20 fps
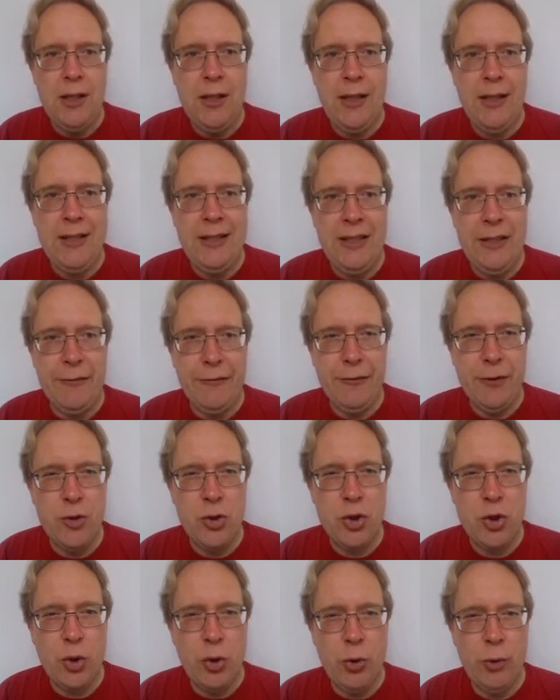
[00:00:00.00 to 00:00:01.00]

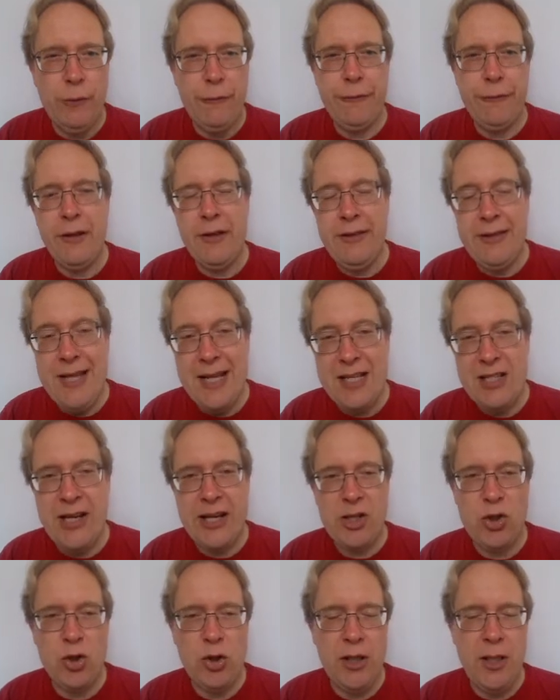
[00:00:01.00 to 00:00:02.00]
indifference curve, that's
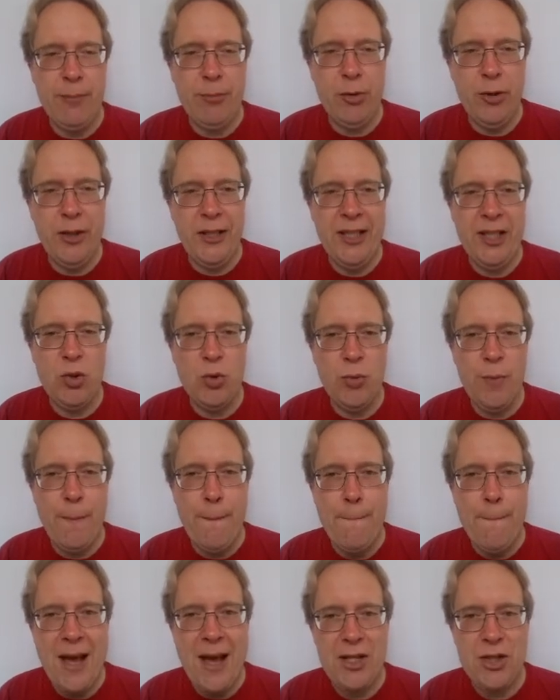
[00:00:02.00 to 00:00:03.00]
actually a pretty good
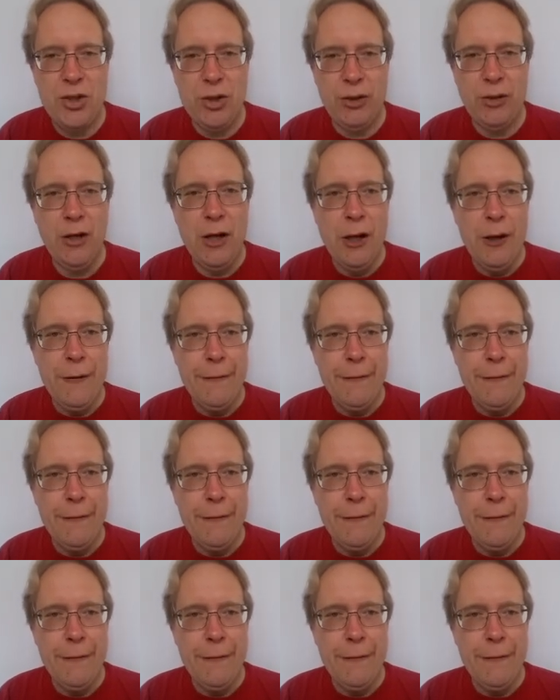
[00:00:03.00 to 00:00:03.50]
measure